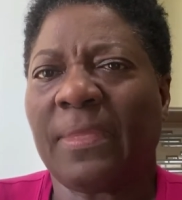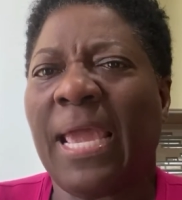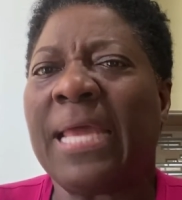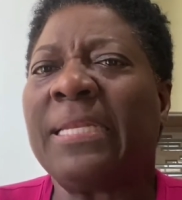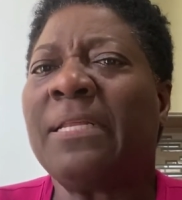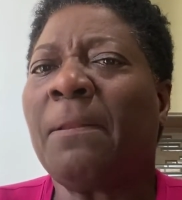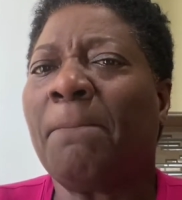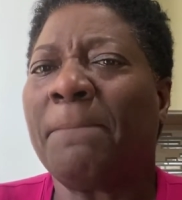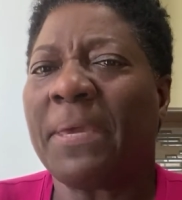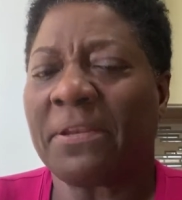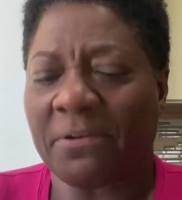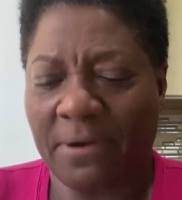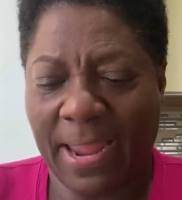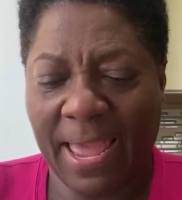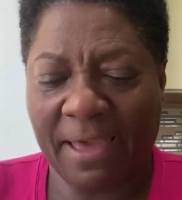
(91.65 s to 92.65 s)
a little
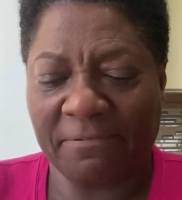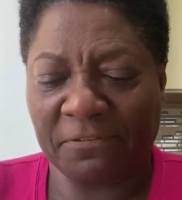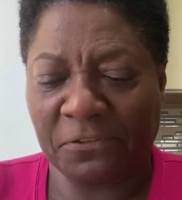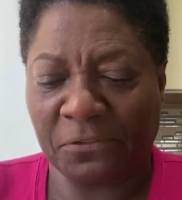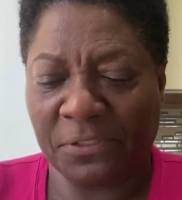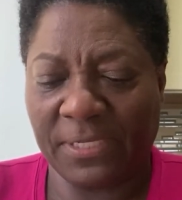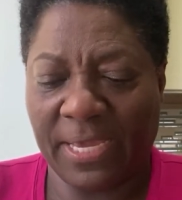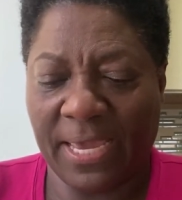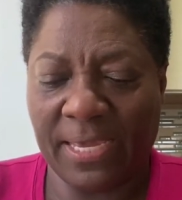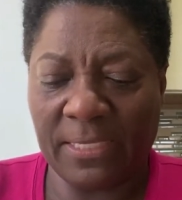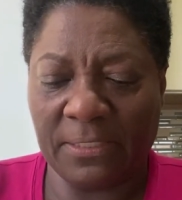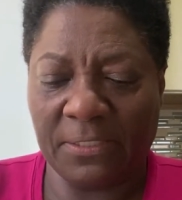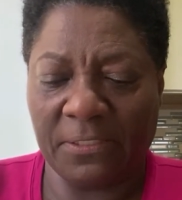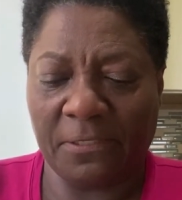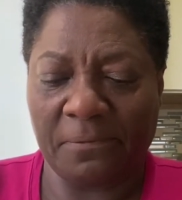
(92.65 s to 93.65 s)
bitter aftertaste.